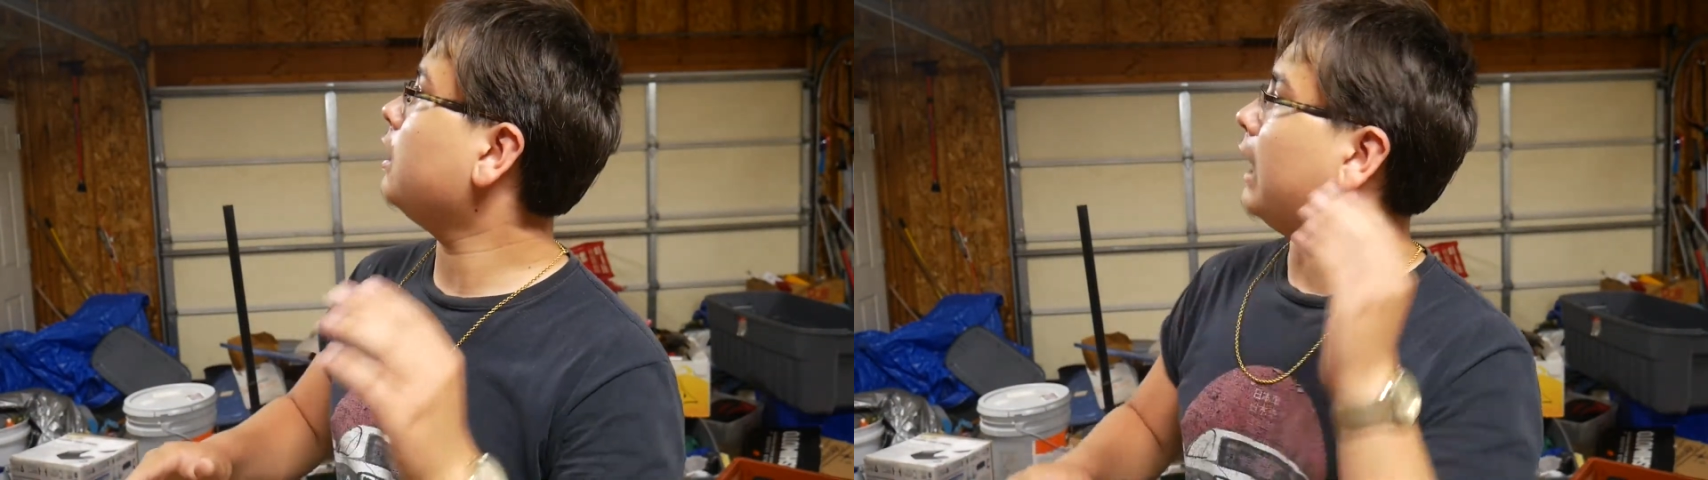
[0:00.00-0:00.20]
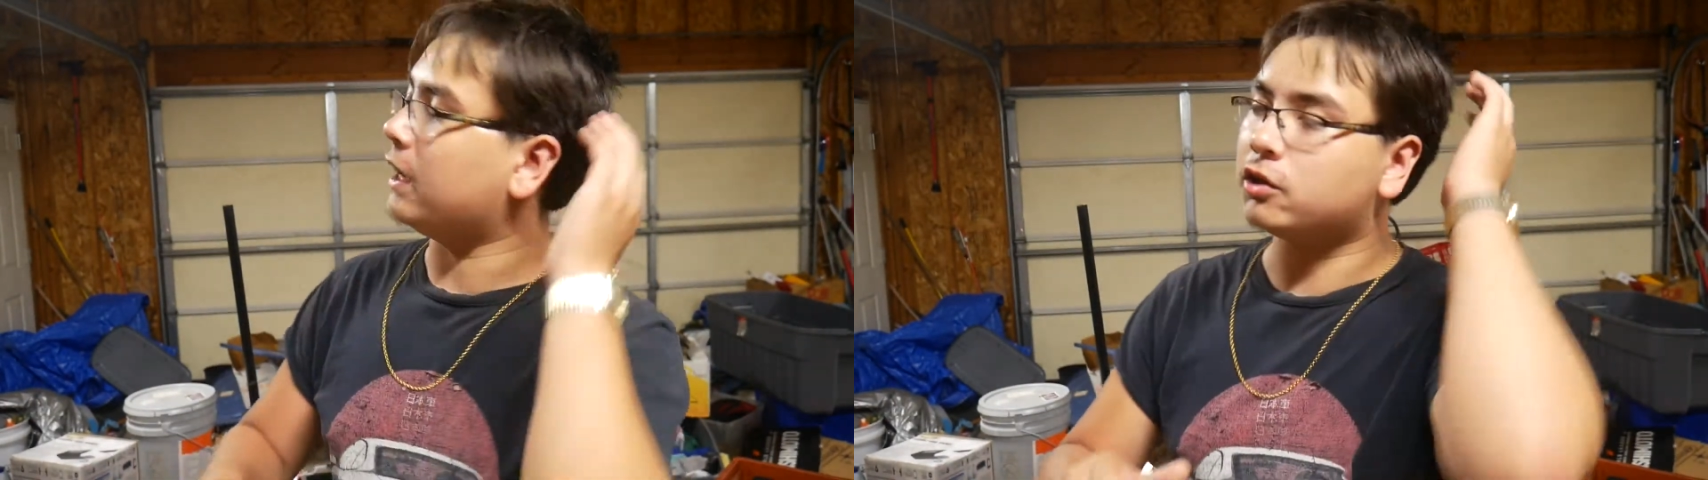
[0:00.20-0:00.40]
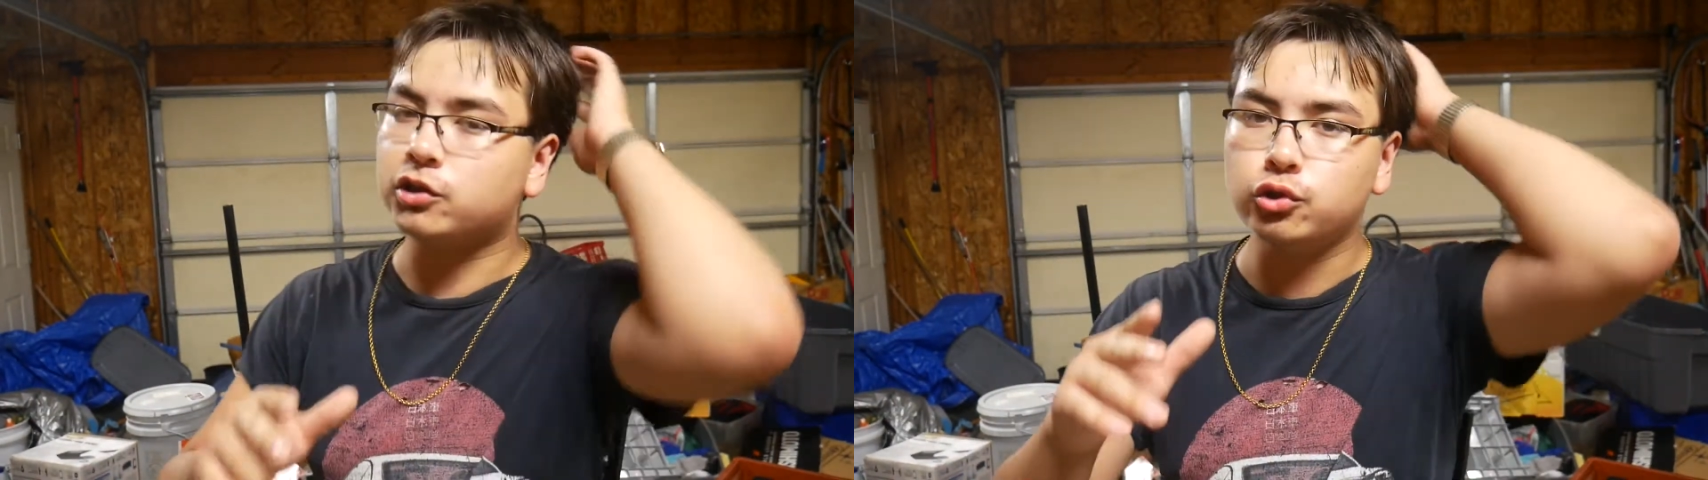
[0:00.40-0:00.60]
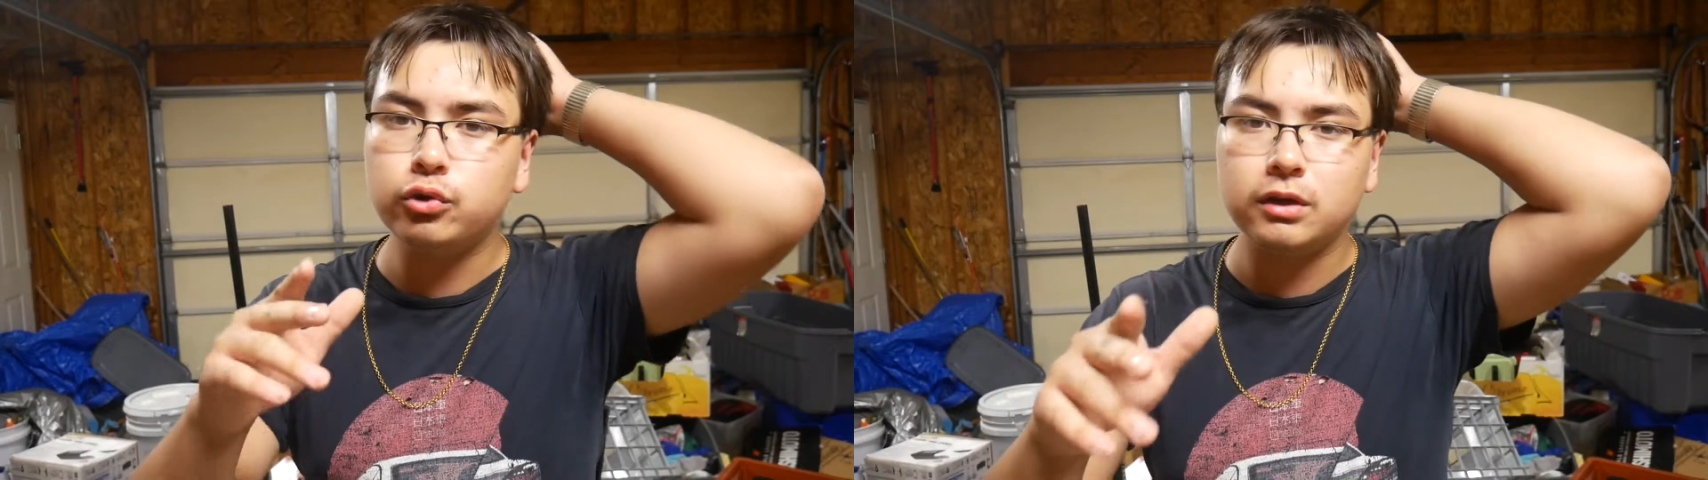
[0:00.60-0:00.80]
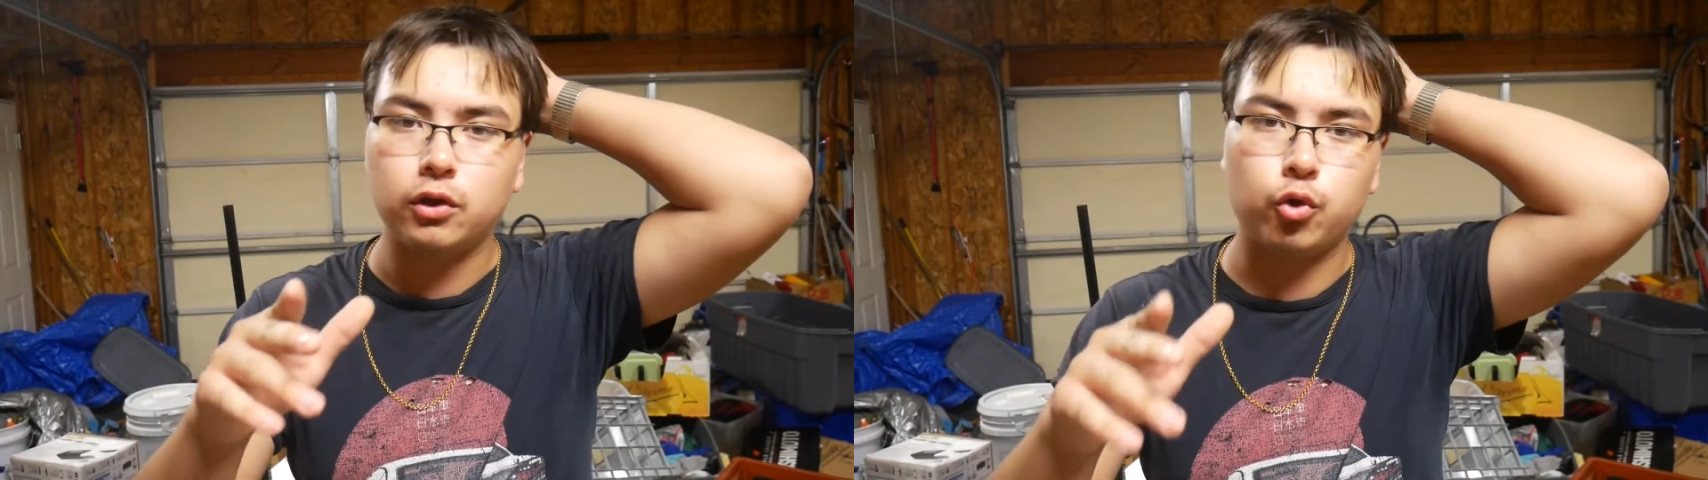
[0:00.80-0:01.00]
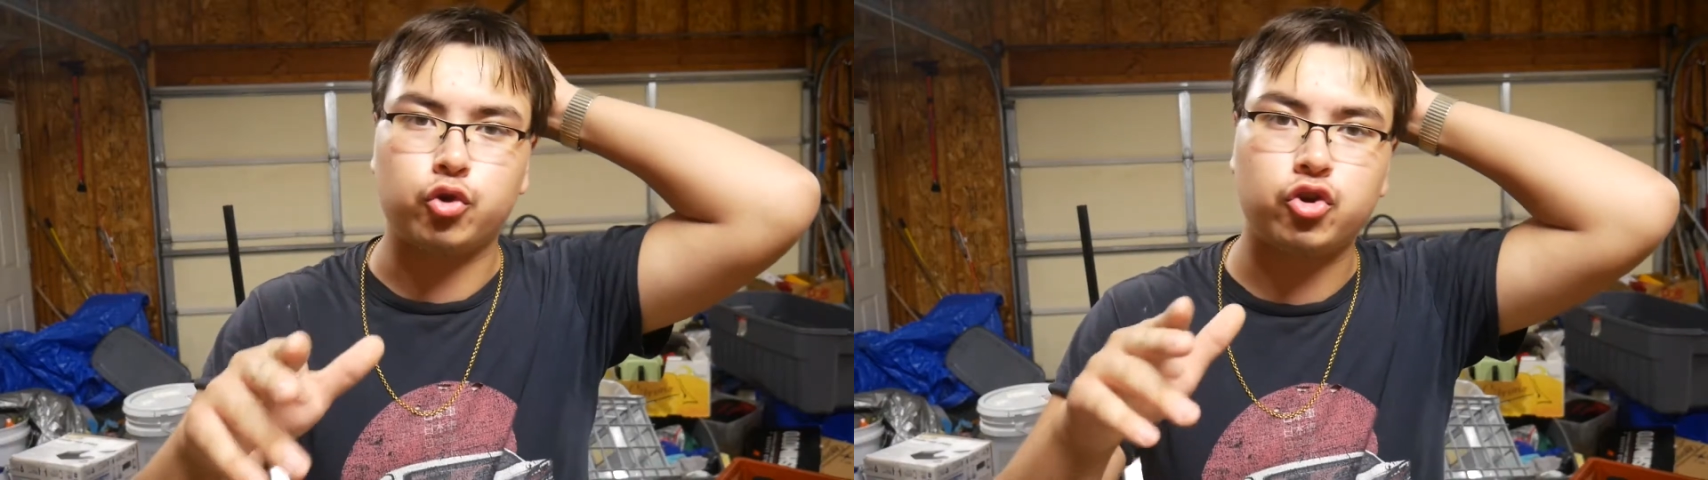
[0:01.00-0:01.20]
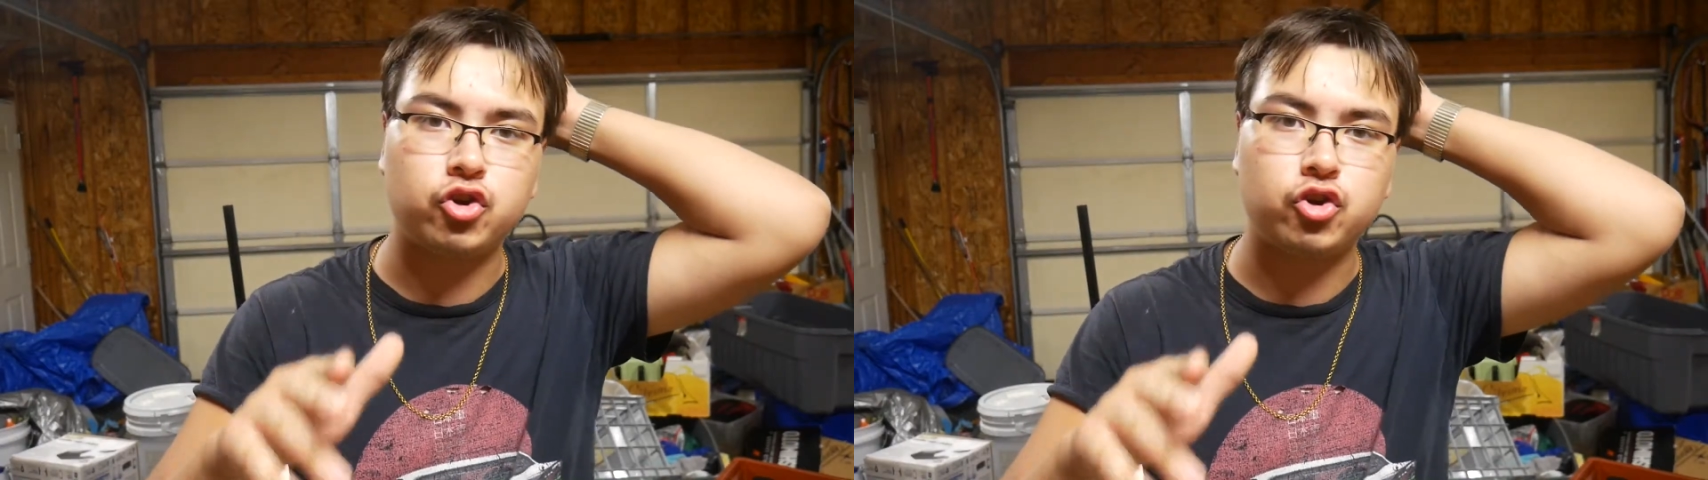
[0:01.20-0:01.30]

including those